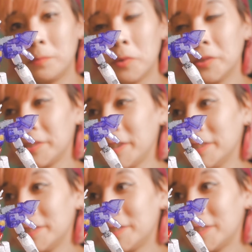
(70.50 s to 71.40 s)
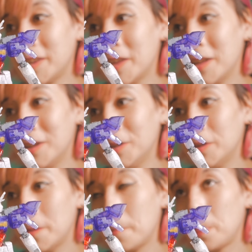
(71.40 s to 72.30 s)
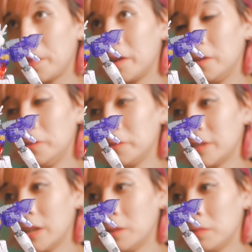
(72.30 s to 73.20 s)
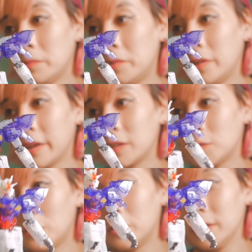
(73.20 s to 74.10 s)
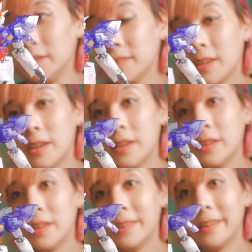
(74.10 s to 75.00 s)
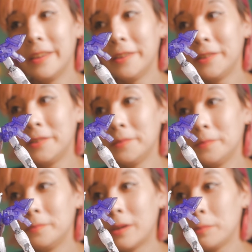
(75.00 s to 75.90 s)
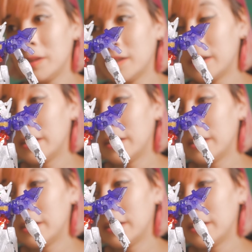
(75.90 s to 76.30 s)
smaller kids, it looks a little bit more like a toy. I mean,